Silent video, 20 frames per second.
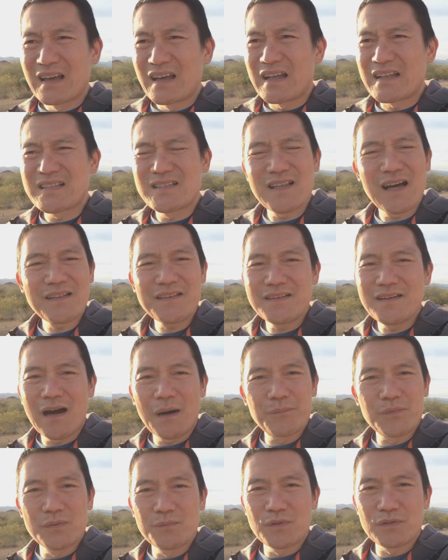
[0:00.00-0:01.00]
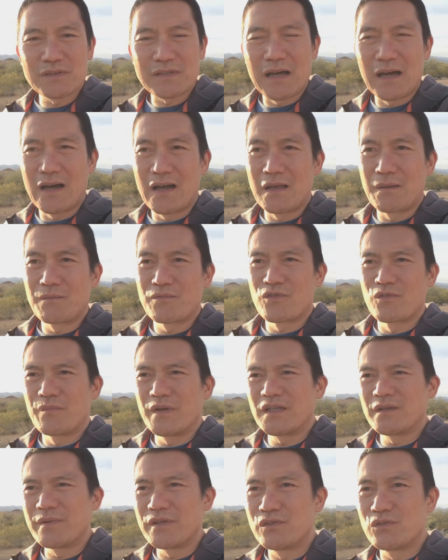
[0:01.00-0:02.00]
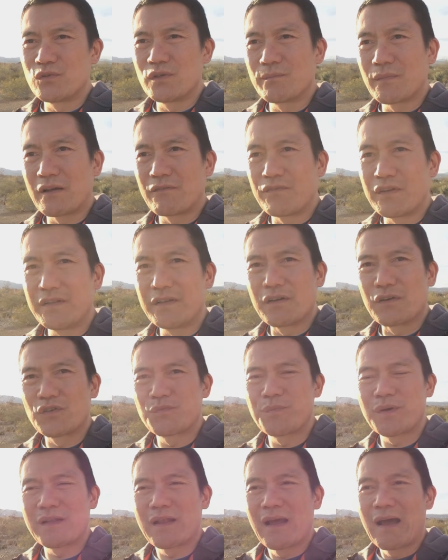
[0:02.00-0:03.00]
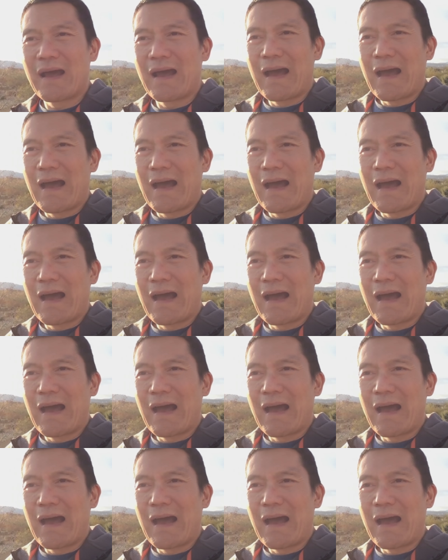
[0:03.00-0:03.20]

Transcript: It's not the optimal time for me to be doing my videos, but